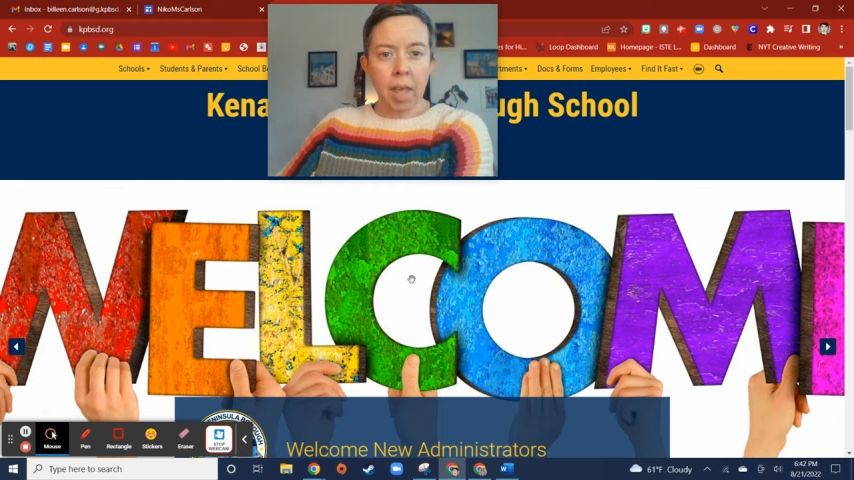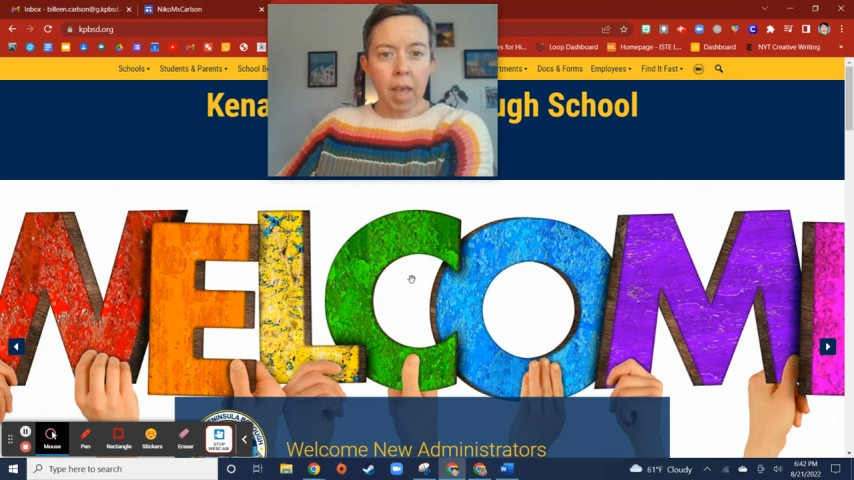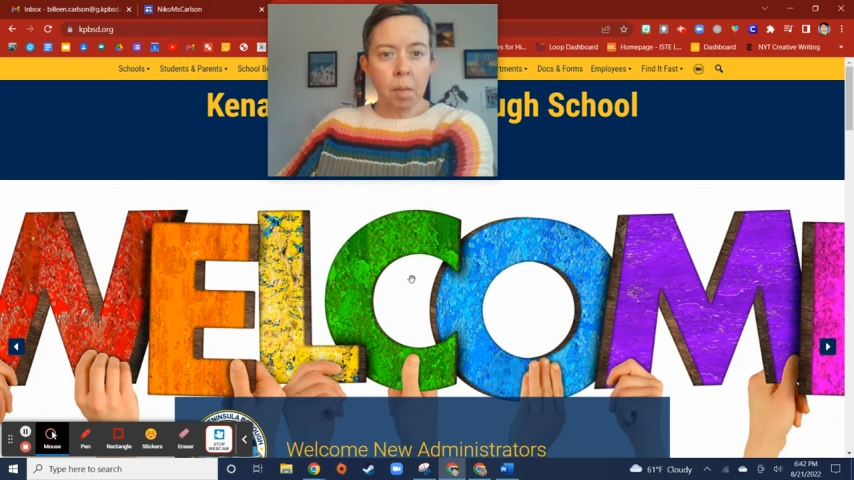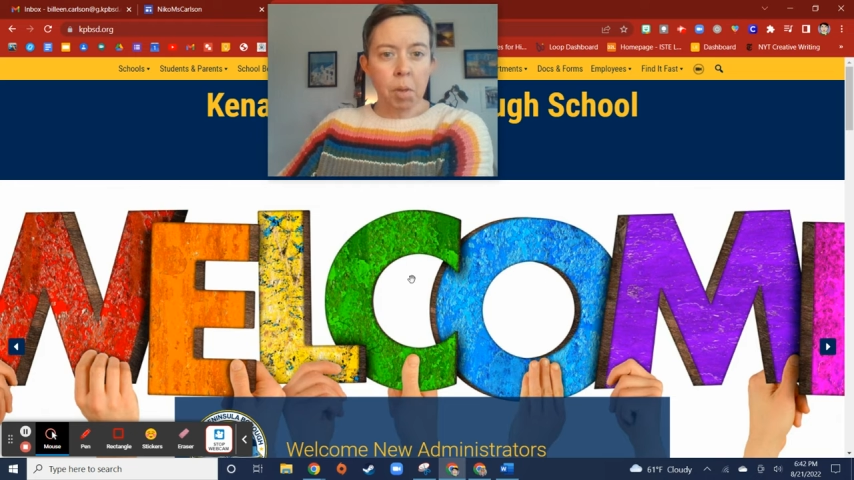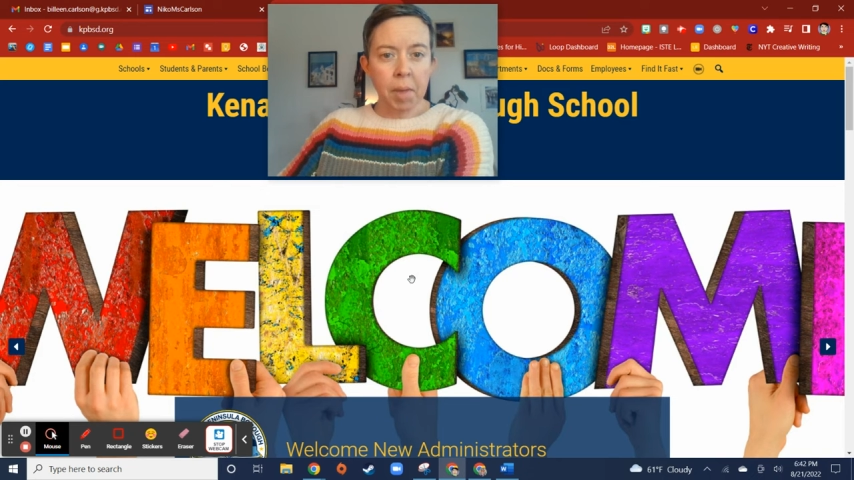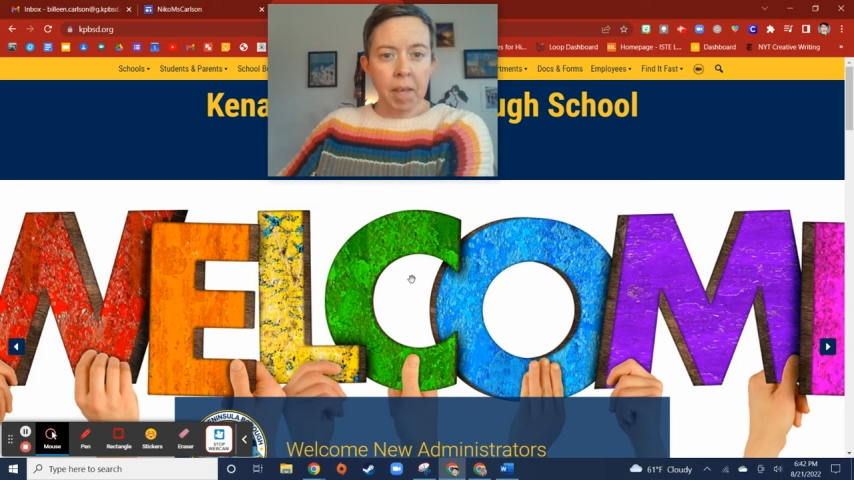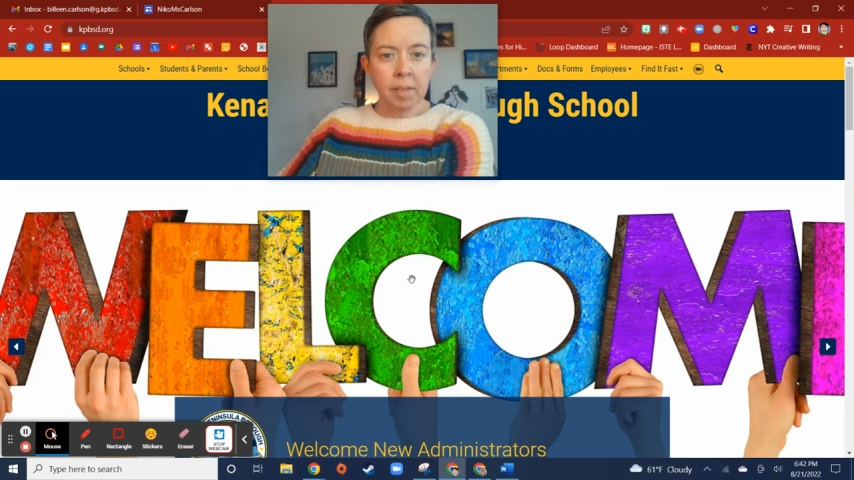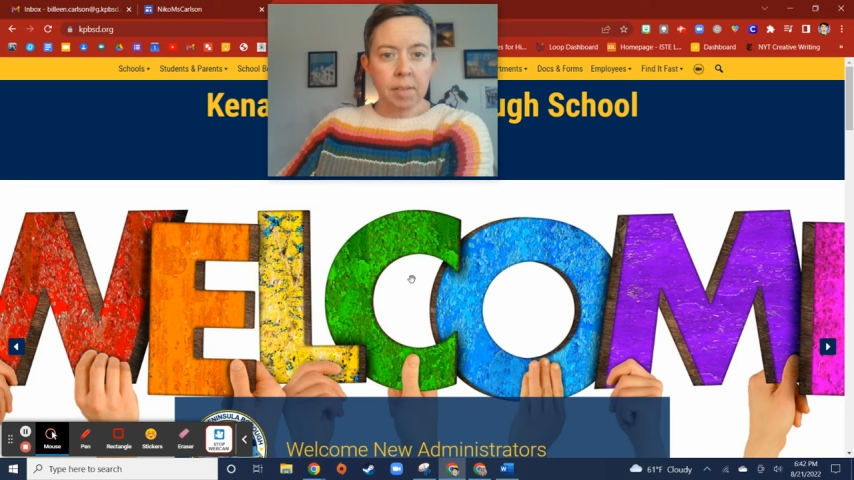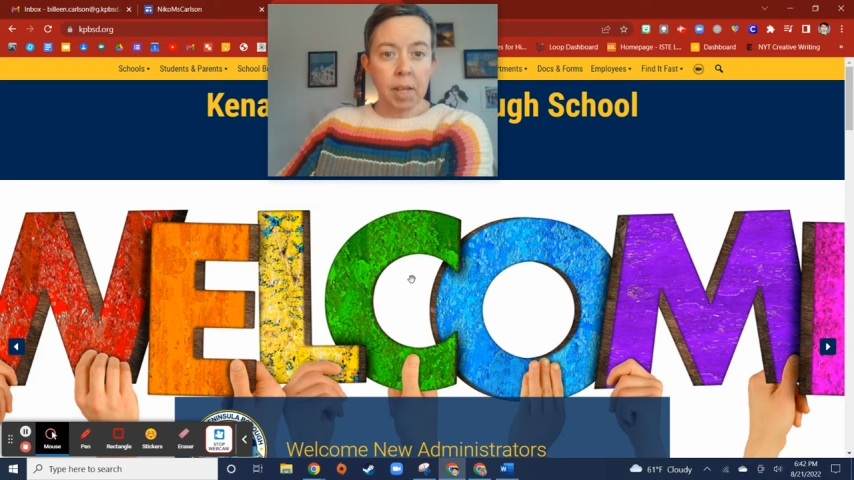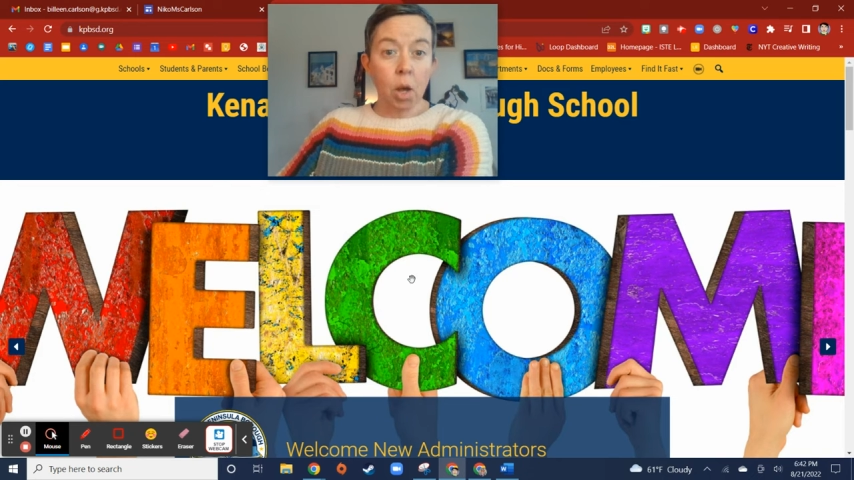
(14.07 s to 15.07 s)

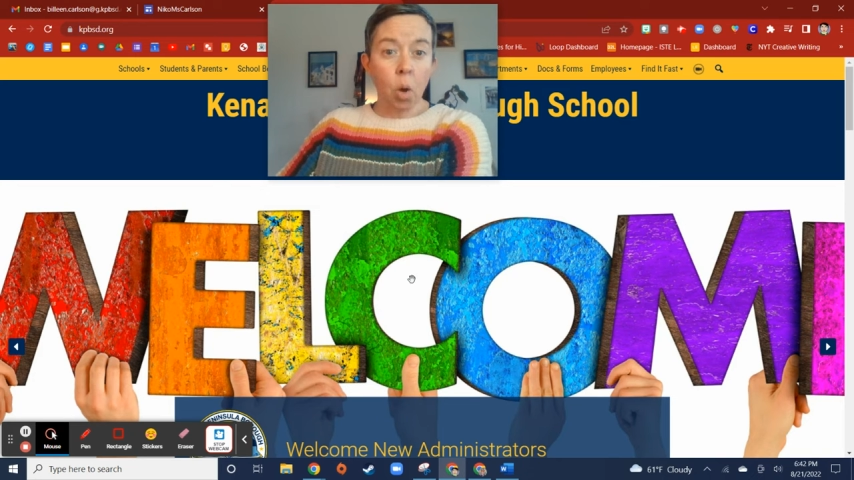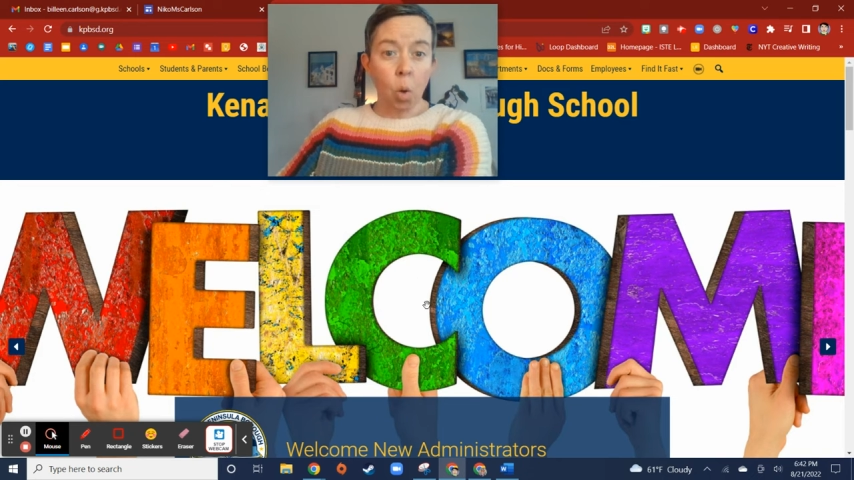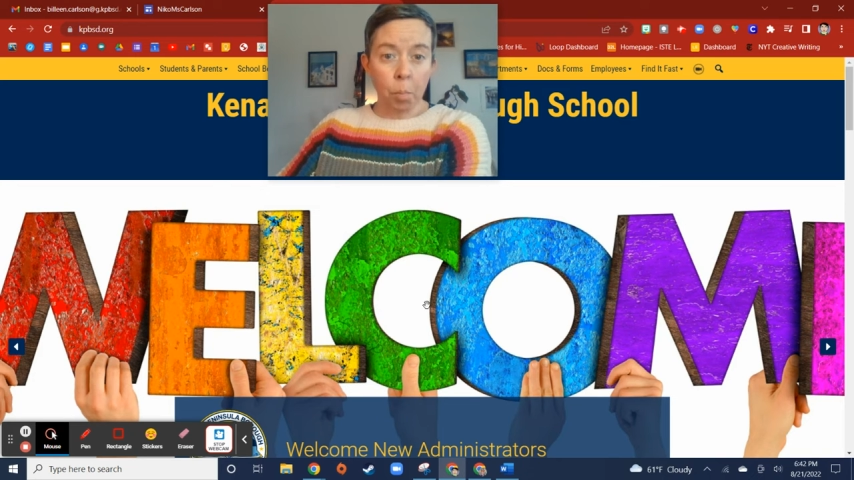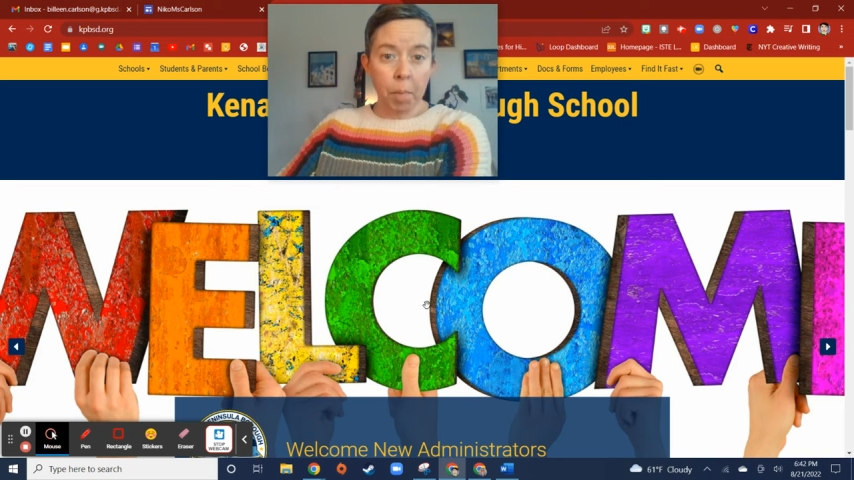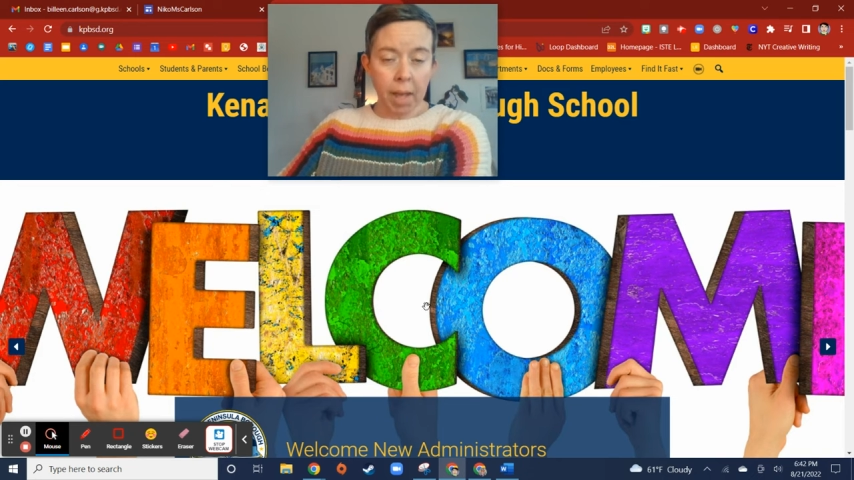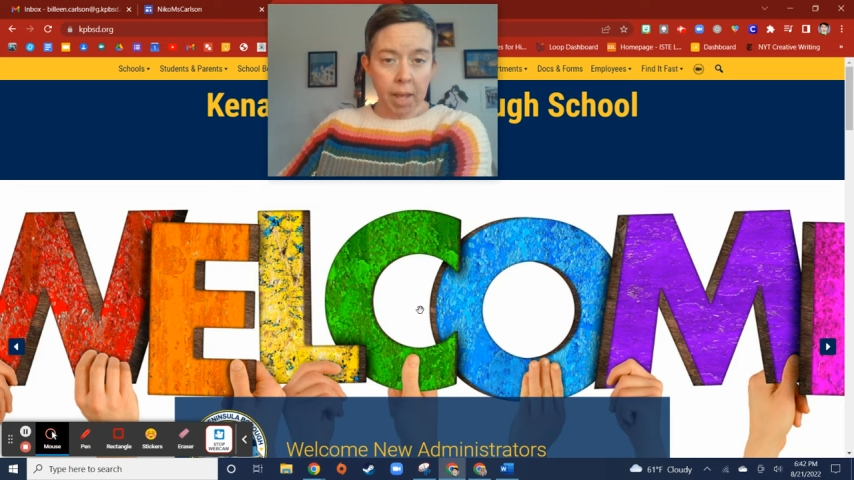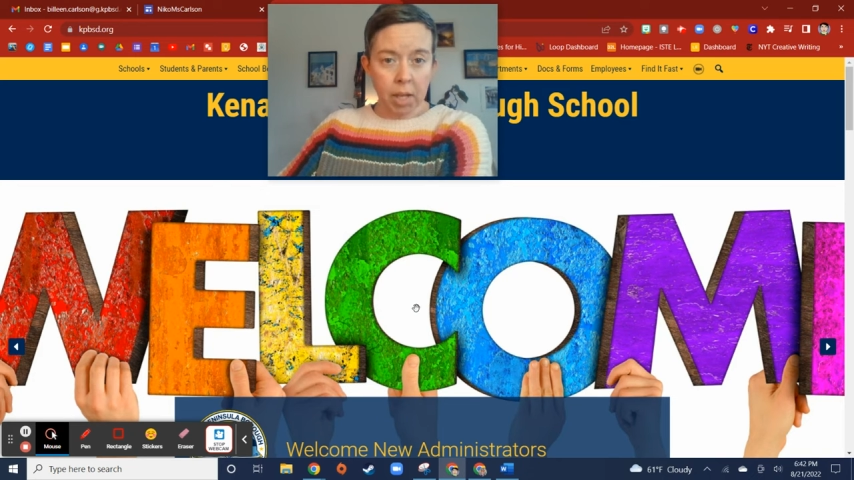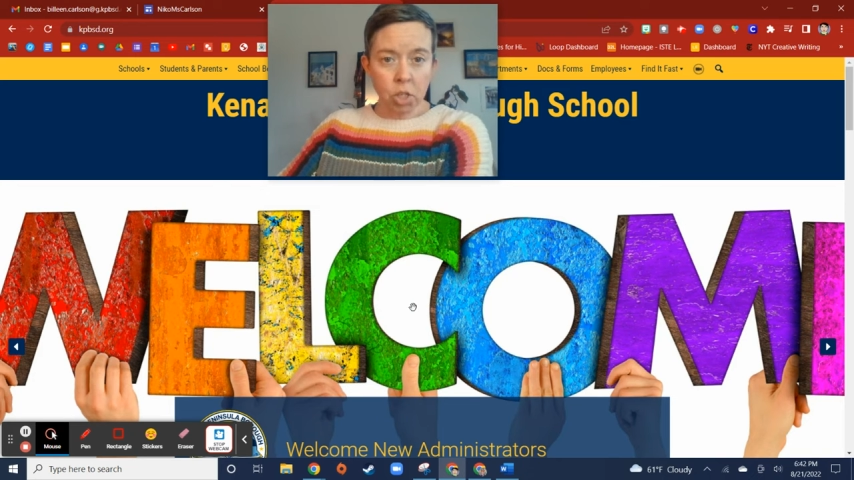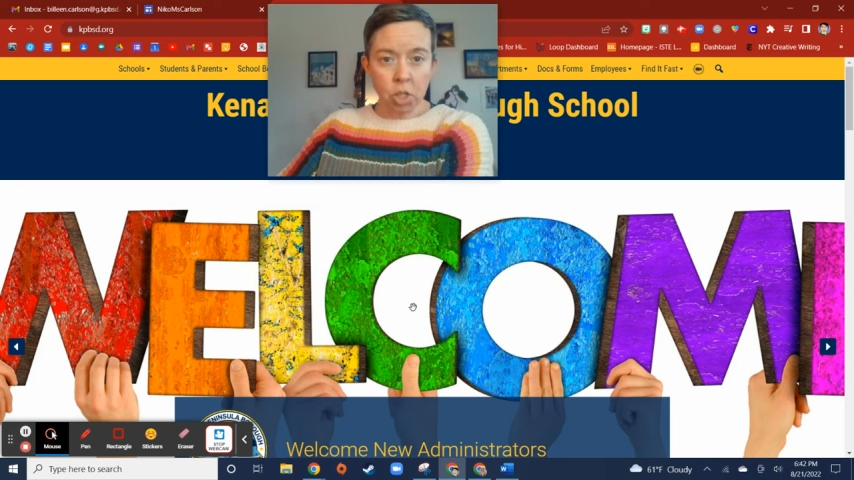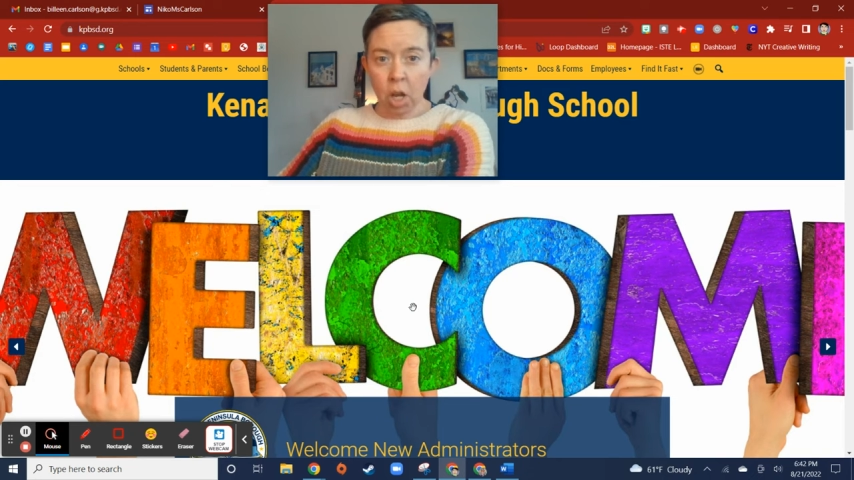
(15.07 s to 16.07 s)
KPBSD
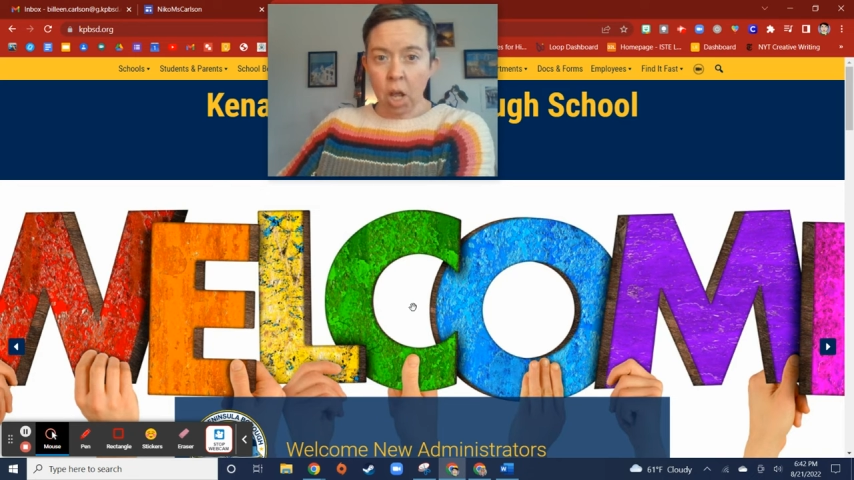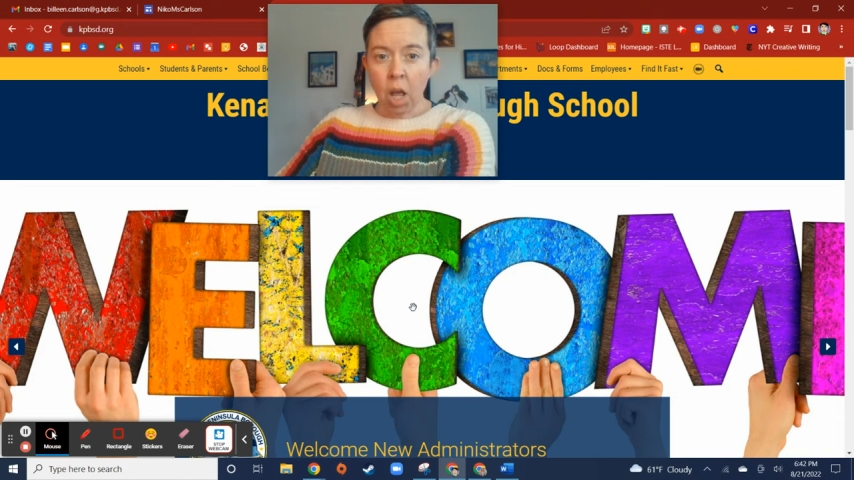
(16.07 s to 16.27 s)
homepage.